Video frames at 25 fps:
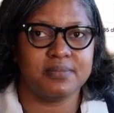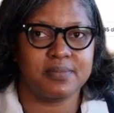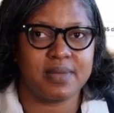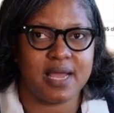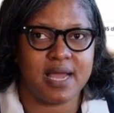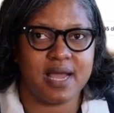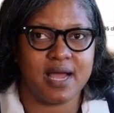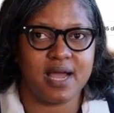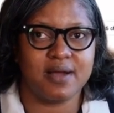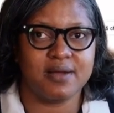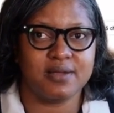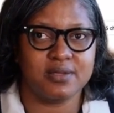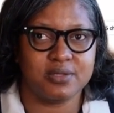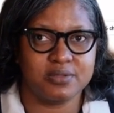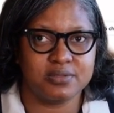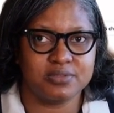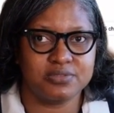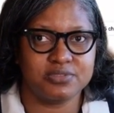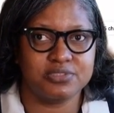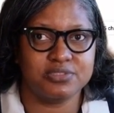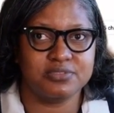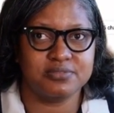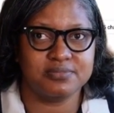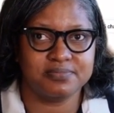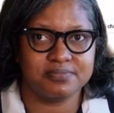how it
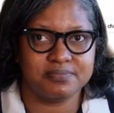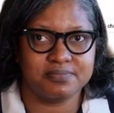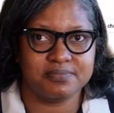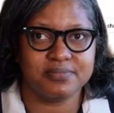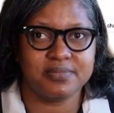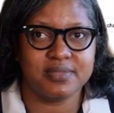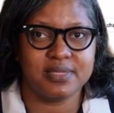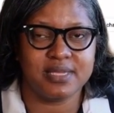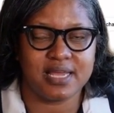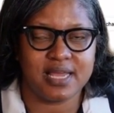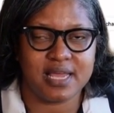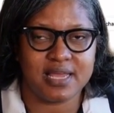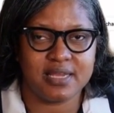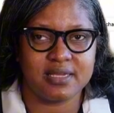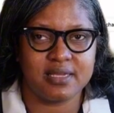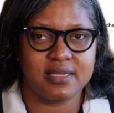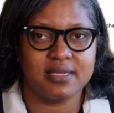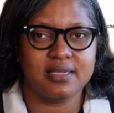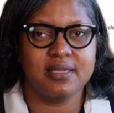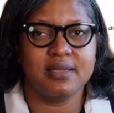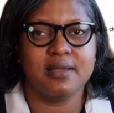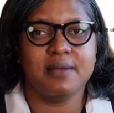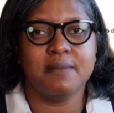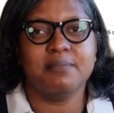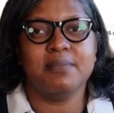looks. Okay,
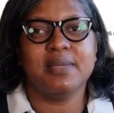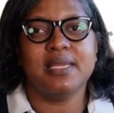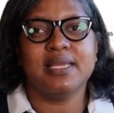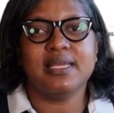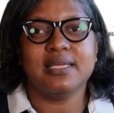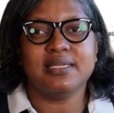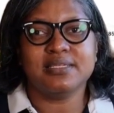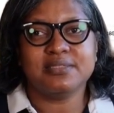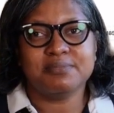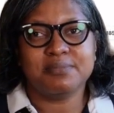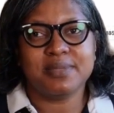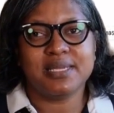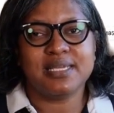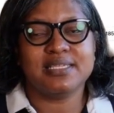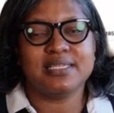because